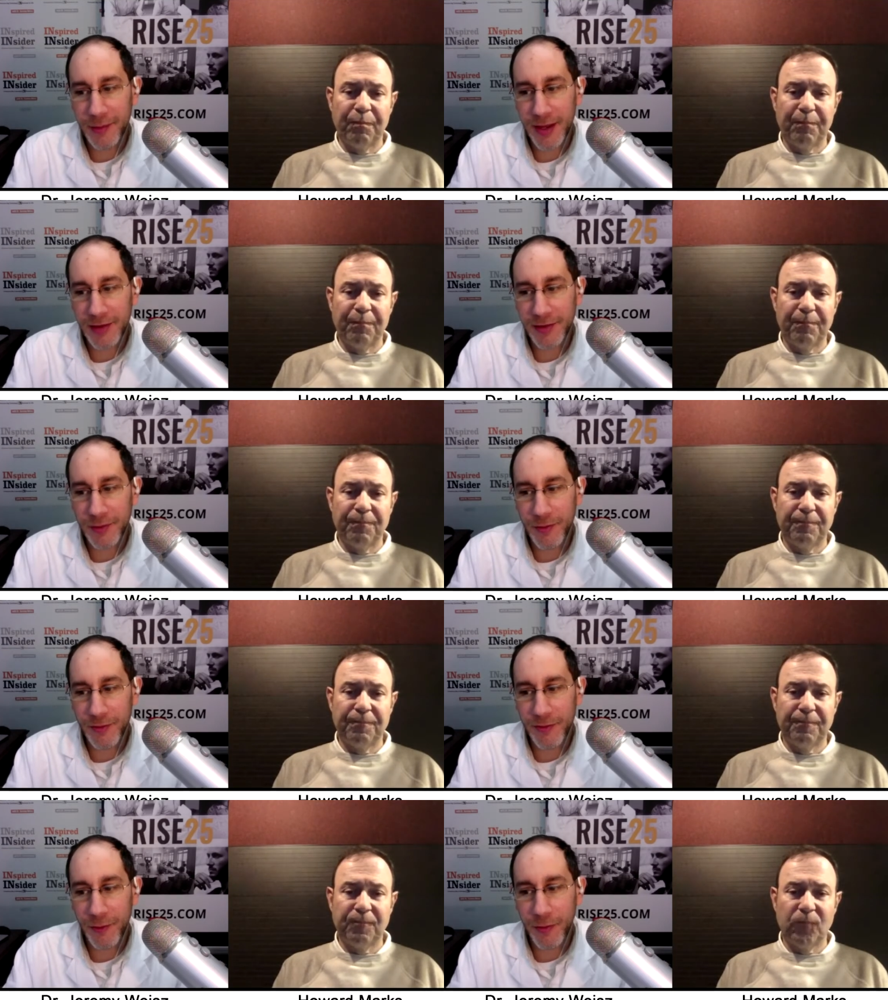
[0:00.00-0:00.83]
Speaker 1: raised
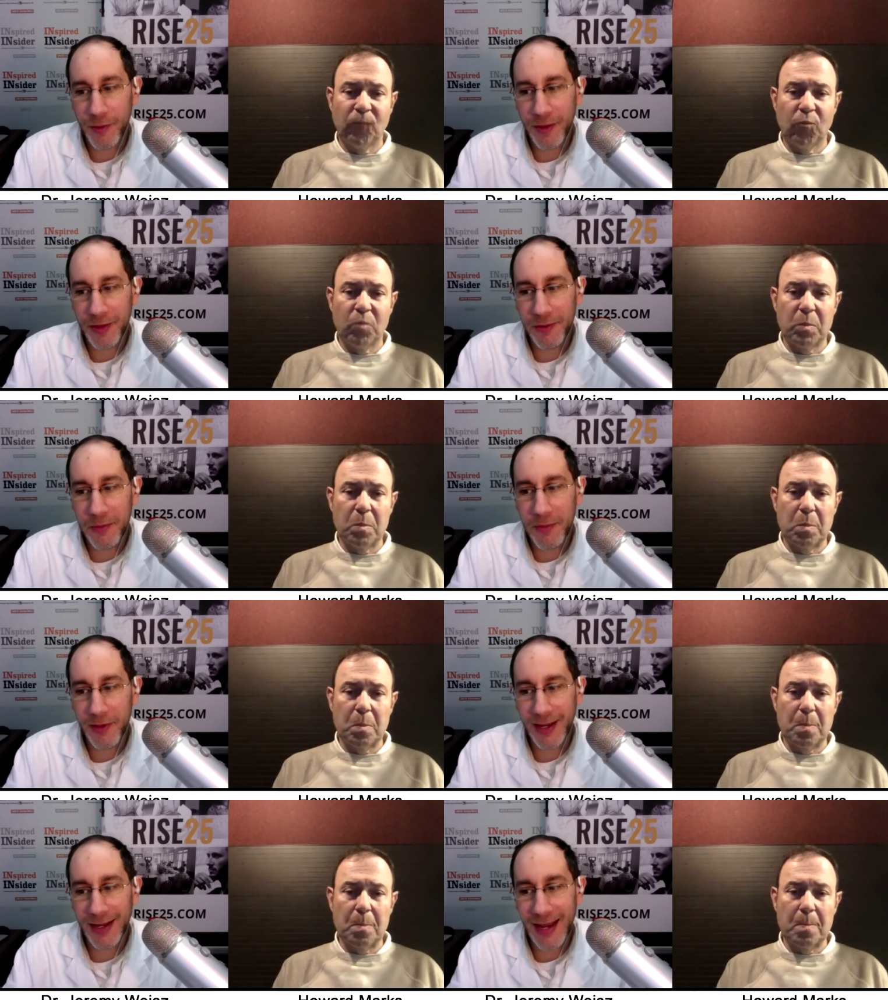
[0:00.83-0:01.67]
four point three
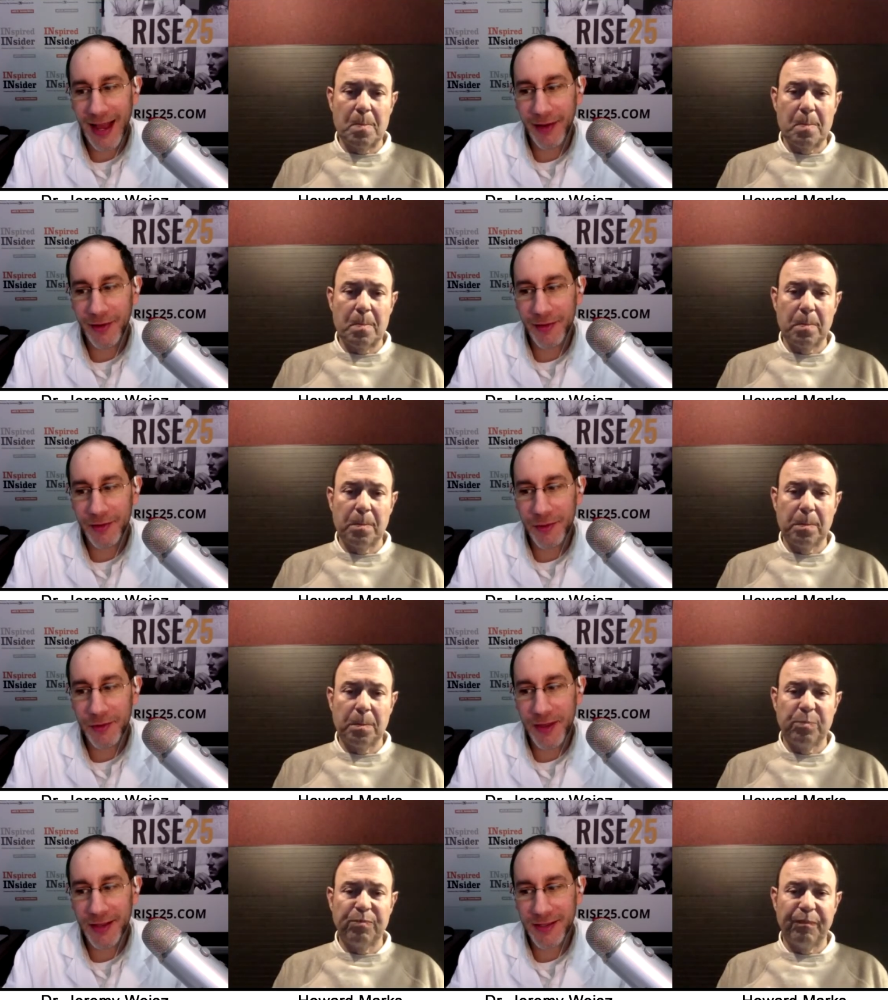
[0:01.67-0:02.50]
million dollars,
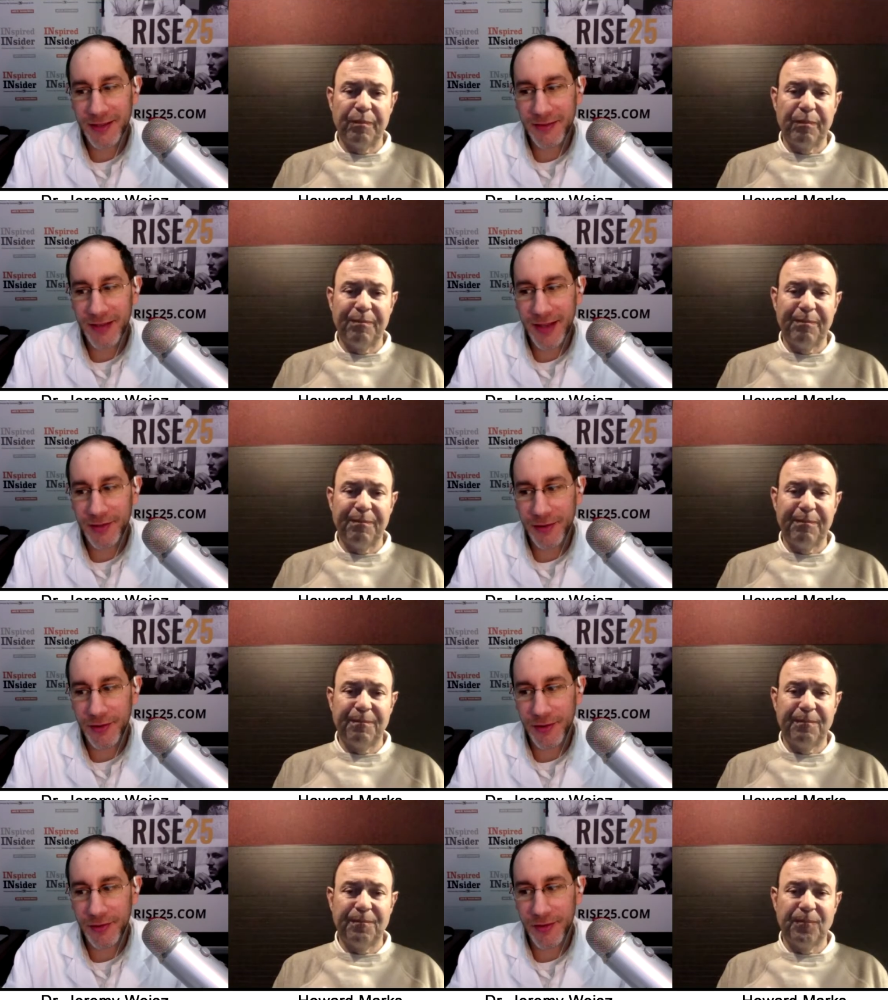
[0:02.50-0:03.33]
two thousand
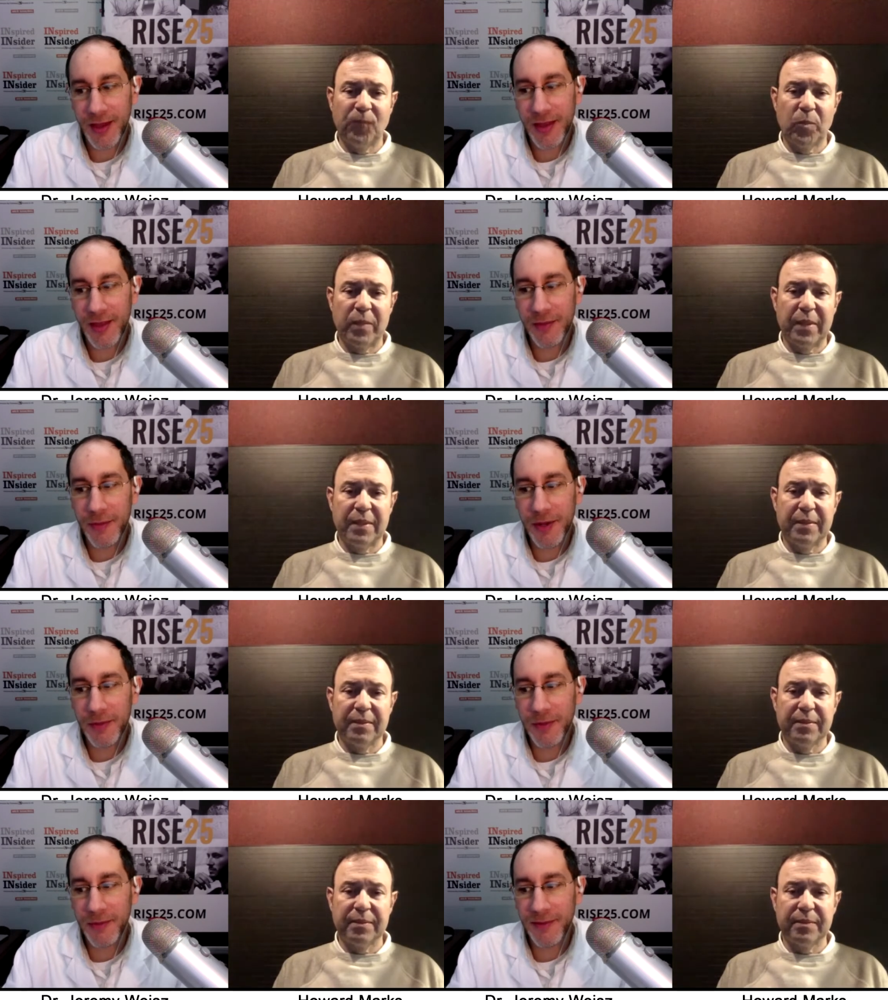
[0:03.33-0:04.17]
investors. The
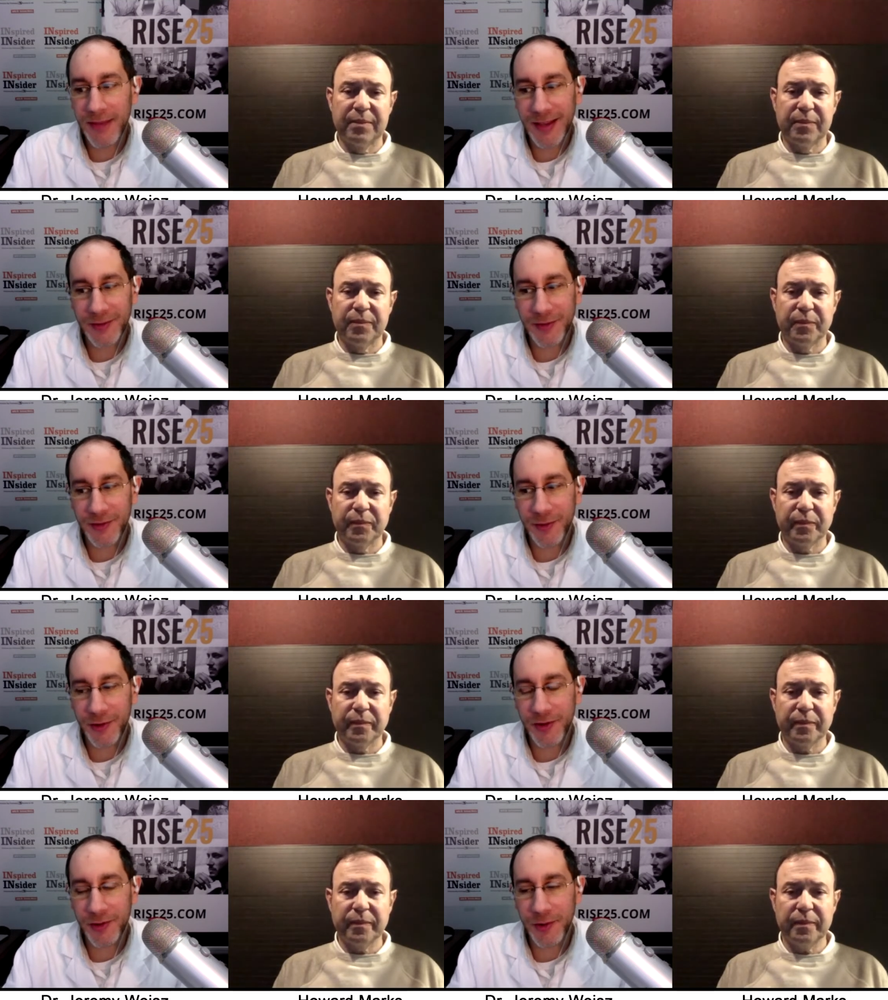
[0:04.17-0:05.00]
minimum invest was
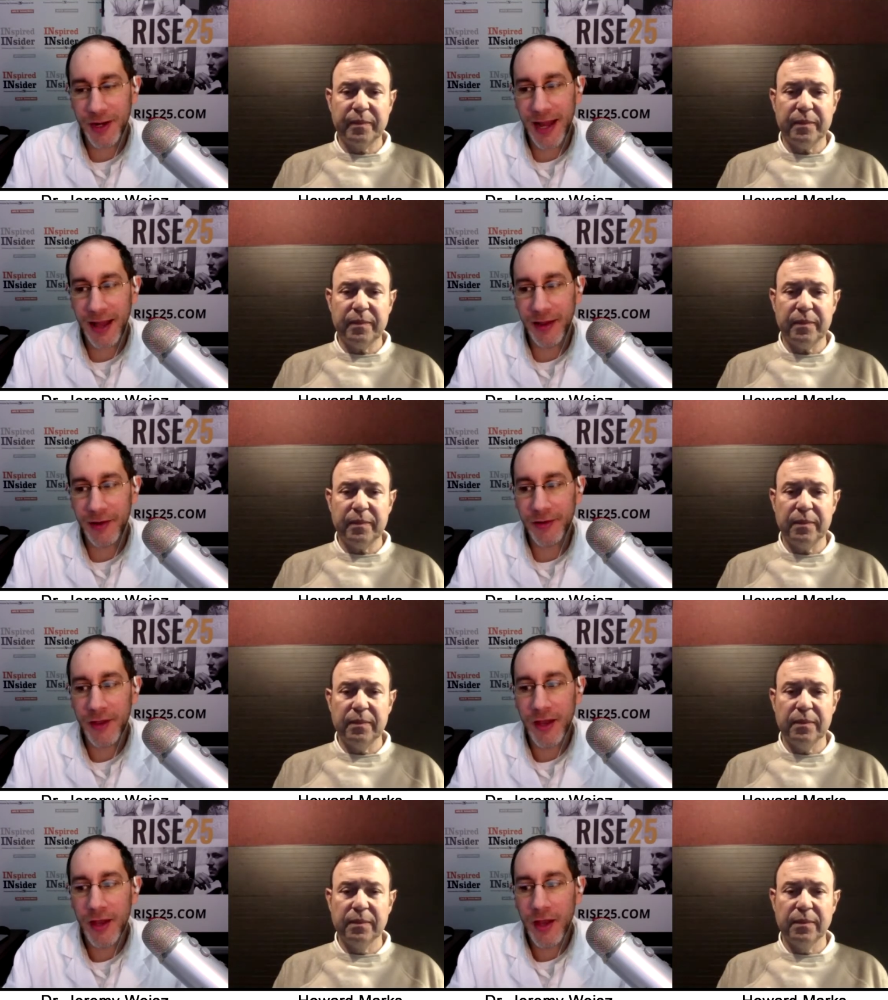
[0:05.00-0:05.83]
four hundred twenty
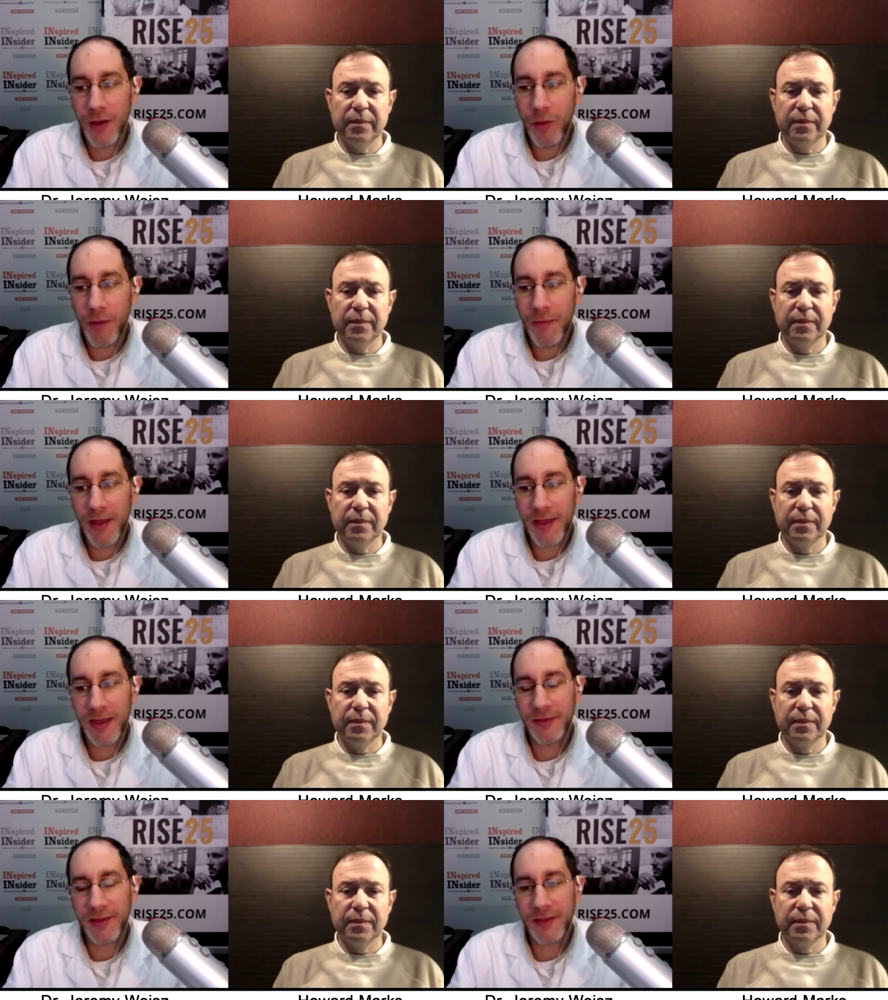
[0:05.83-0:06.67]
dollars. What
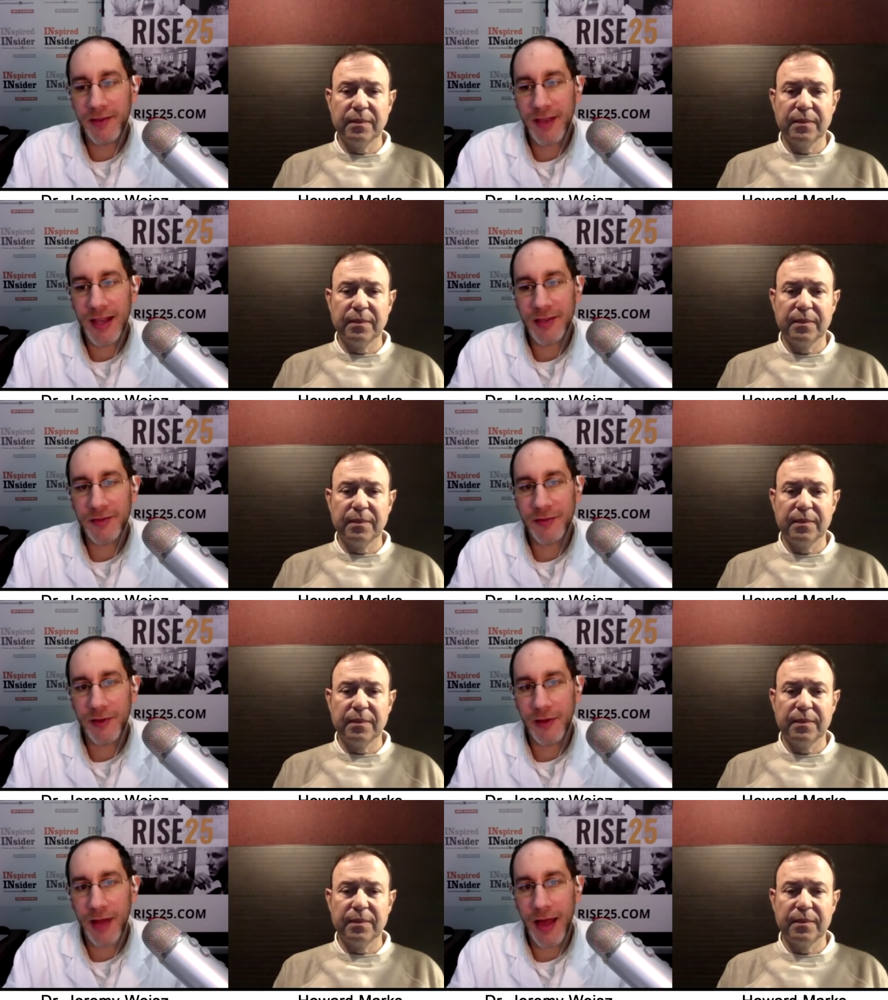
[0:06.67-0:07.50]
made them
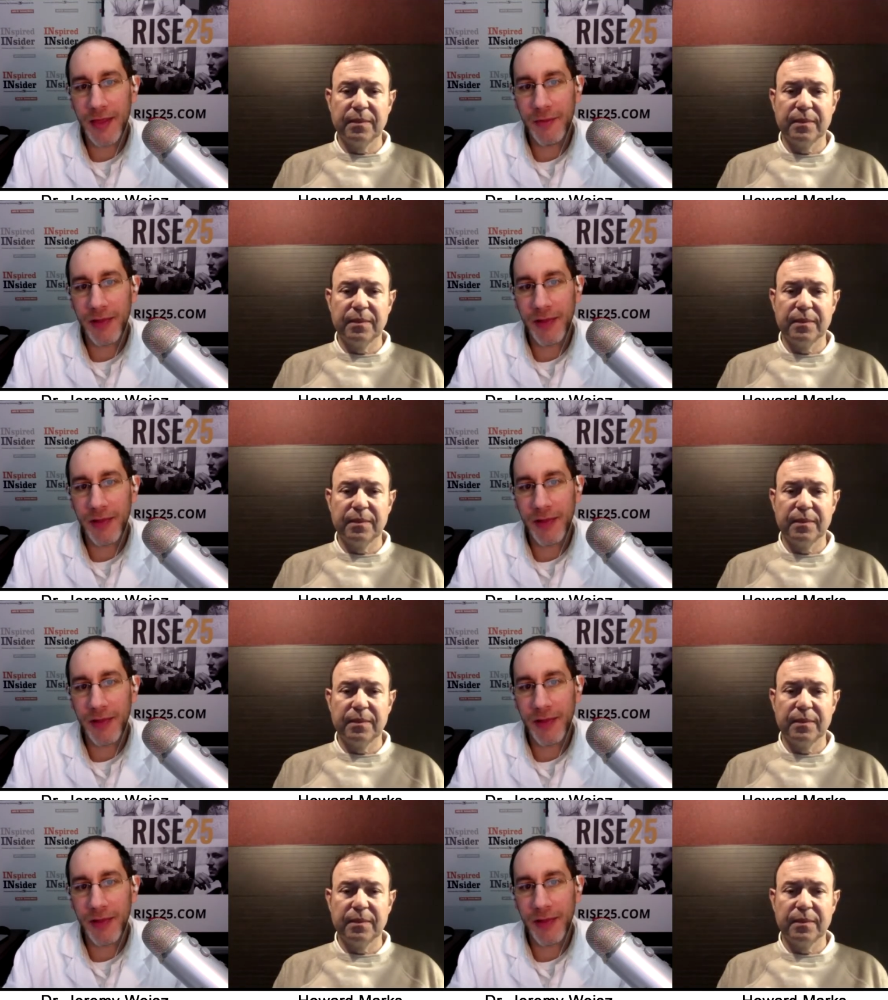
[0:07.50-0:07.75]
successful on the